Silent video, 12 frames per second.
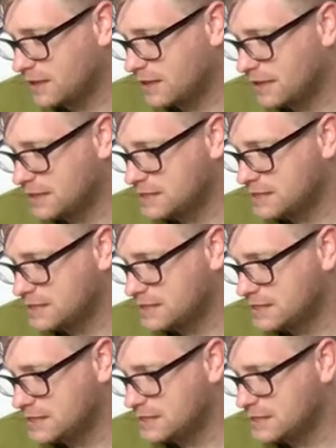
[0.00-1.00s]

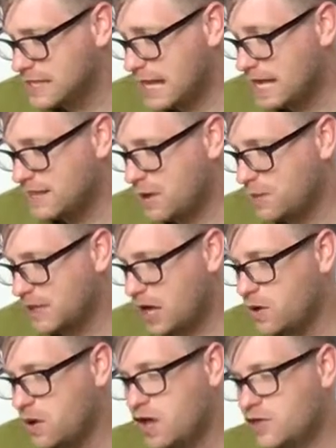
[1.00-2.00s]
is here. There we go.
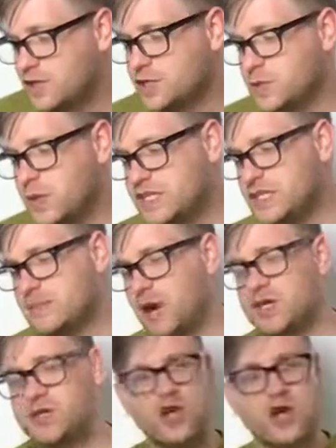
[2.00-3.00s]
The Swiss
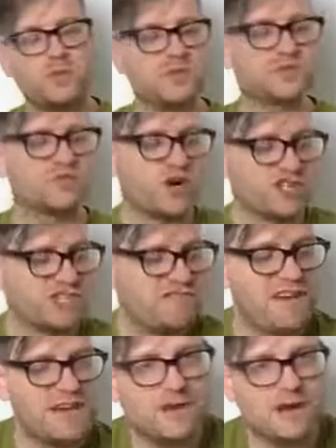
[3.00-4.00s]
maestro was Roger
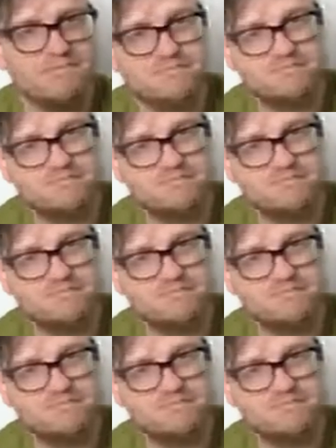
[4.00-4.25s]
Federer.